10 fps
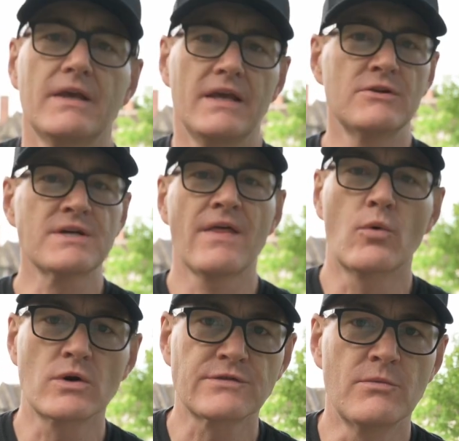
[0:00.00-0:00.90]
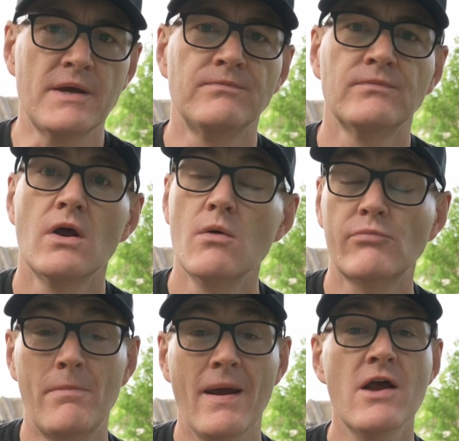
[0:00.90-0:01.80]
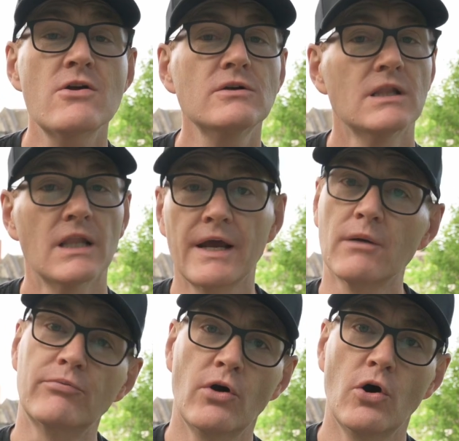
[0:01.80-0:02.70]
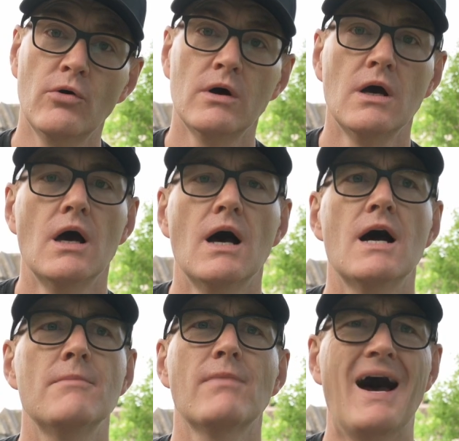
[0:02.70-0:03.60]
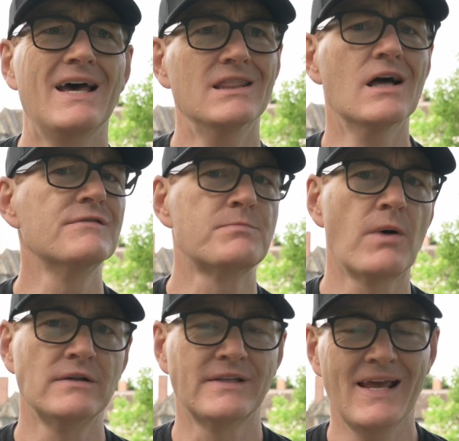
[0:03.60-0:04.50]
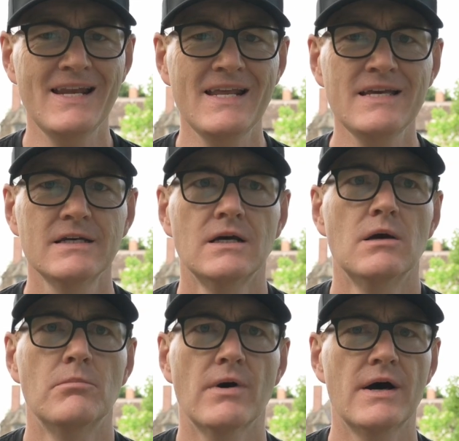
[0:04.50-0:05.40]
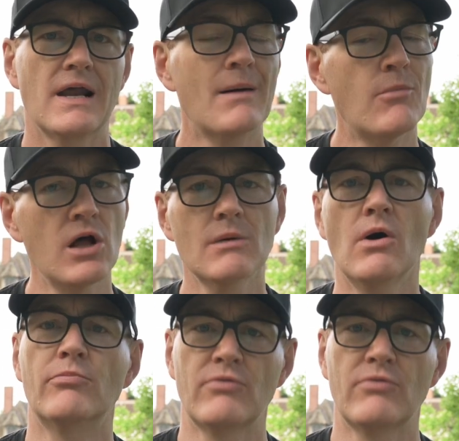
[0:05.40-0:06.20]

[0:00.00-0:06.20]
Here's how that works for me. Prepare like a pro. I love spontaneity, but I'm all about